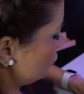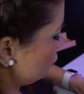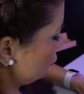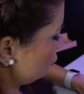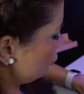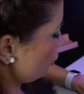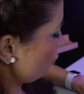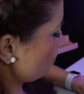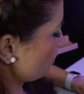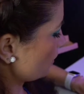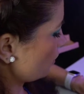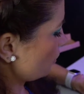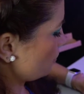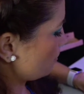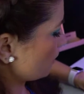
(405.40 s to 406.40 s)
super
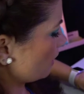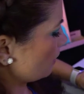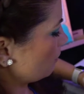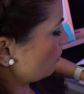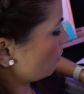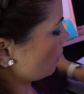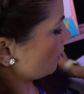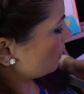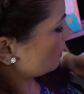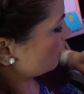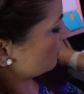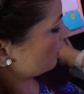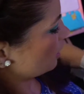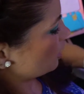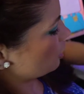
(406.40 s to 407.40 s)
duper
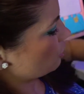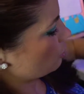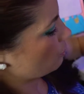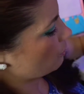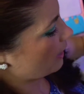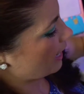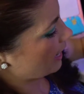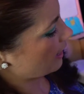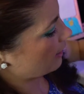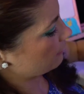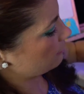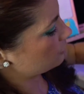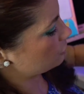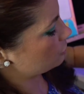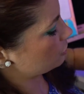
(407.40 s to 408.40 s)
important, you
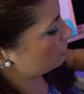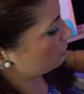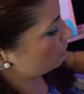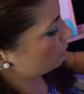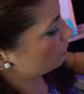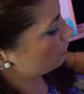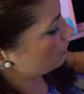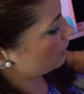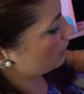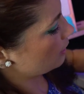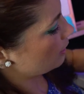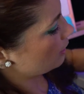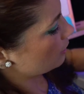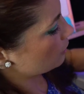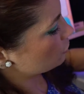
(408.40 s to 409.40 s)
have to
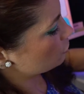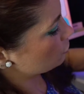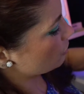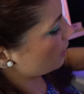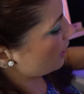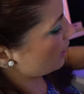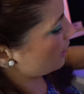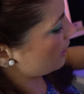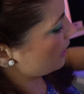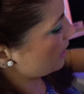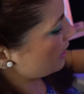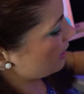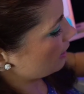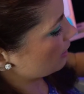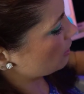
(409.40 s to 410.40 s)

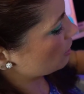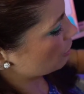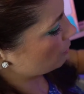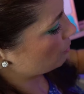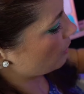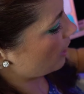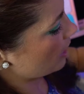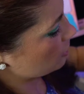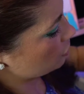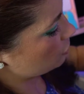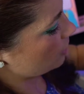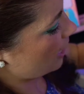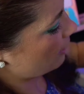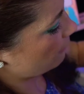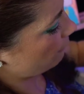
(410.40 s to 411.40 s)
dry your brush
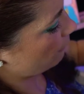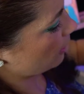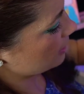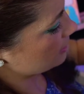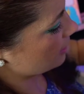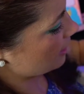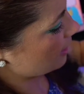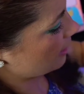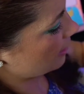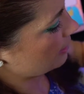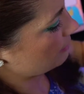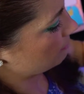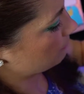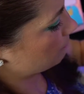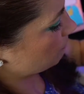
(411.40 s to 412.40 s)
every time